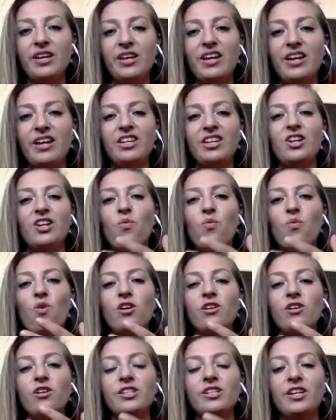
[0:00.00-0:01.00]
walks
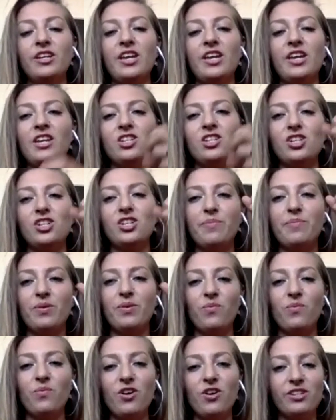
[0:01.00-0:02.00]
in a candy shop and
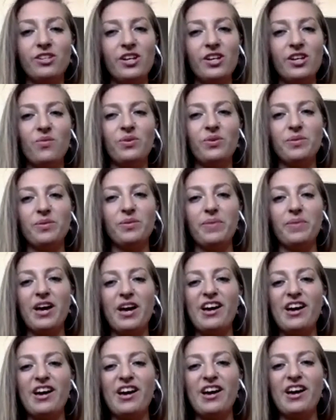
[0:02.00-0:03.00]
walks out with a
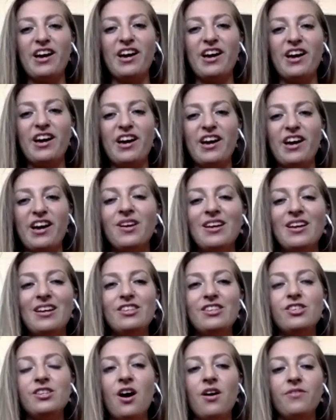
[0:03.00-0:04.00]
bag of
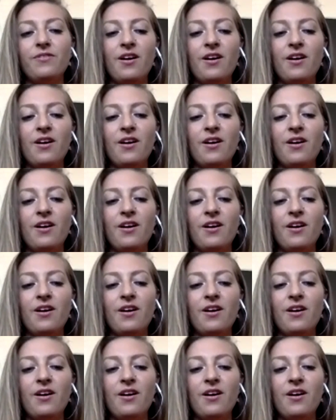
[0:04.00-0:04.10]
stuff.